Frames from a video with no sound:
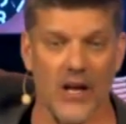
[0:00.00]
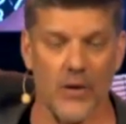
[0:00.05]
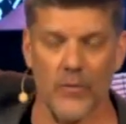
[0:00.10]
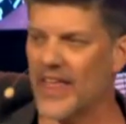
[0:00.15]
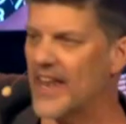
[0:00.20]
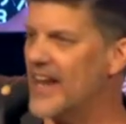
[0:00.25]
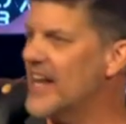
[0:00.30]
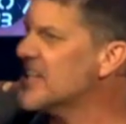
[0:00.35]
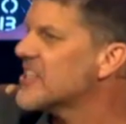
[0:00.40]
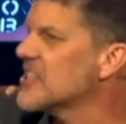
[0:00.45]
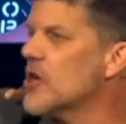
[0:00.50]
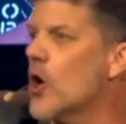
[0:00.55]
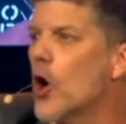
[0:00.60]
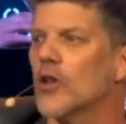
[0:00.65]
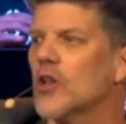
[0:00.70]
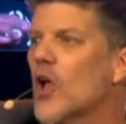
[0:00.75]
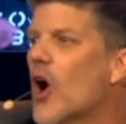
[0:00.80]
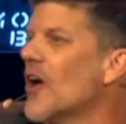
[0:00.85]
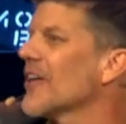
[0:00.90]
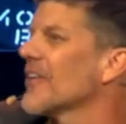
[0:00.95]
that it's
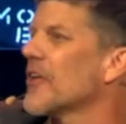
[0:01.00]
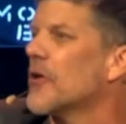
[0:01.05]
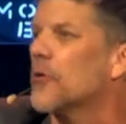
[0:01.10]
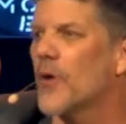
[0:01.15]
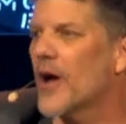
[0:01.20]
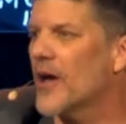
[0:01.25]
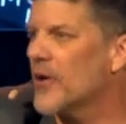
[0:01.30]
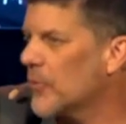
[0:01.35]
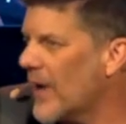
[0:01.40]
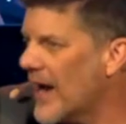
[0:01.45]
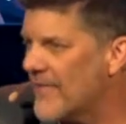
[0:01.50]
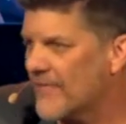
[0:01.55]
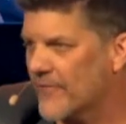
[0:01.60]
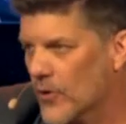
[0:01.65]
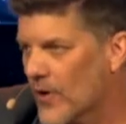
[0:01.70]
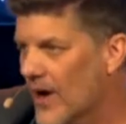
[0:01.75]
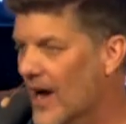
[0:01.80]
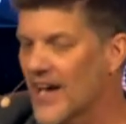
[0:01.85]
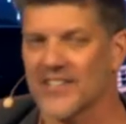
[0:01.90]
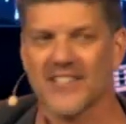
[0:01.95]
no longer the runway
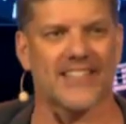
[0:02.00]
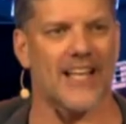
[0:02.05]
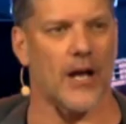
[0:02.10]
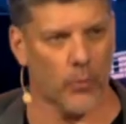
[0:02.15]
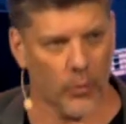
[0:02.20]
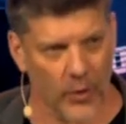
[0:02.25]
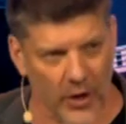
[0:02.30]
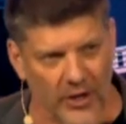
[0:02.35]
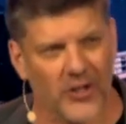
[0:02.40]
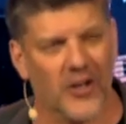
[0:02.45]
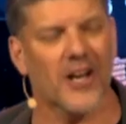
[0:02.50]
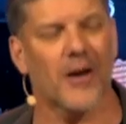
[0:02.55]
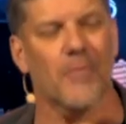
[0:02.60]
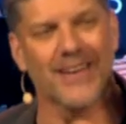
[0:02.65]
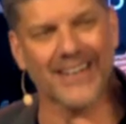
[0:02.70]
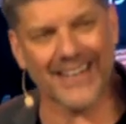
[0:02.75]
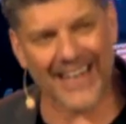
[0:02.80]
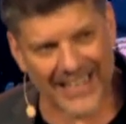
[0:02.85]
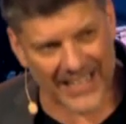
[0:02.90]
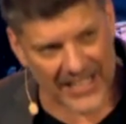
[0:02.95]
for us, that we're going to
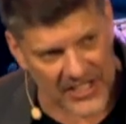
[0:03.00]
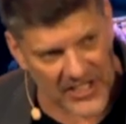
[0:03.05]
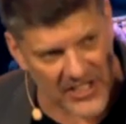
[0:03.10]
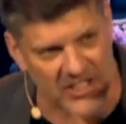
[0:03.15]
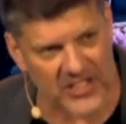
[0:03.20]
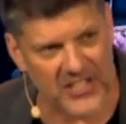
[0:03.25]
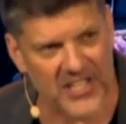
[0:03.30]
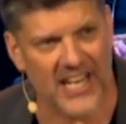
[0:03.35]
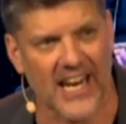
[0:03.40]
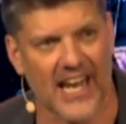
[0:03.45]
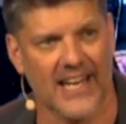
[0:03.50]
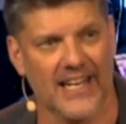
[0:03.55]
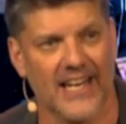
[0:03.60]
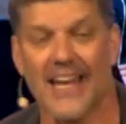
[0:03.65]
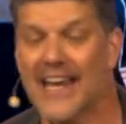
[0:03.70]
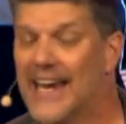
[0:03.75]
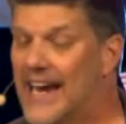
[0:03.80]
begin to see it.